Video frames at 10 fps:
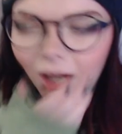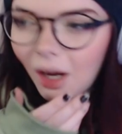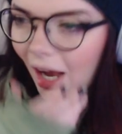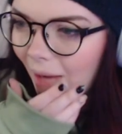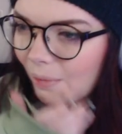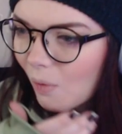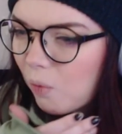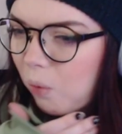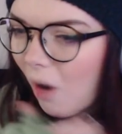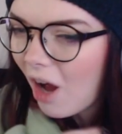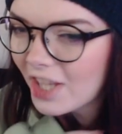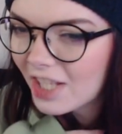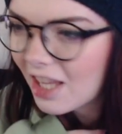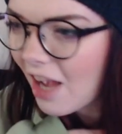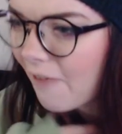Um, what
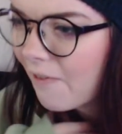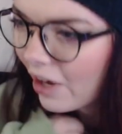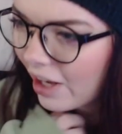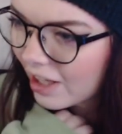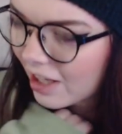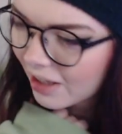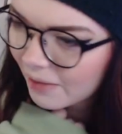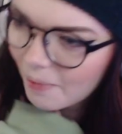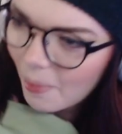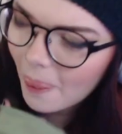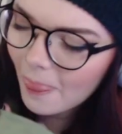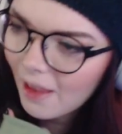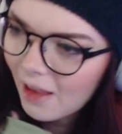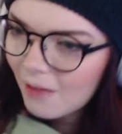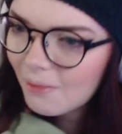the fuck?
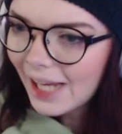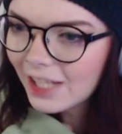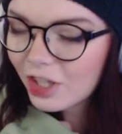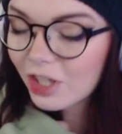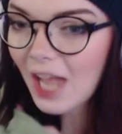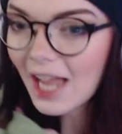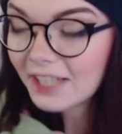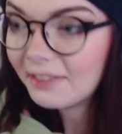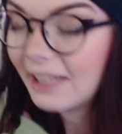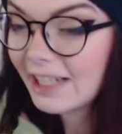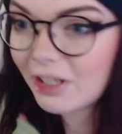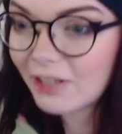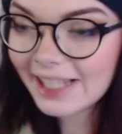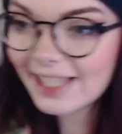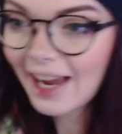Mine just has a lizard
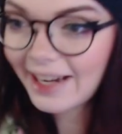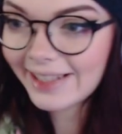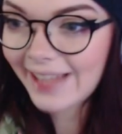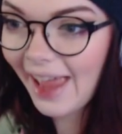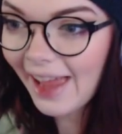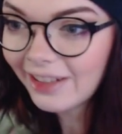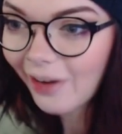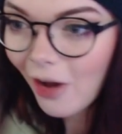inside his head now?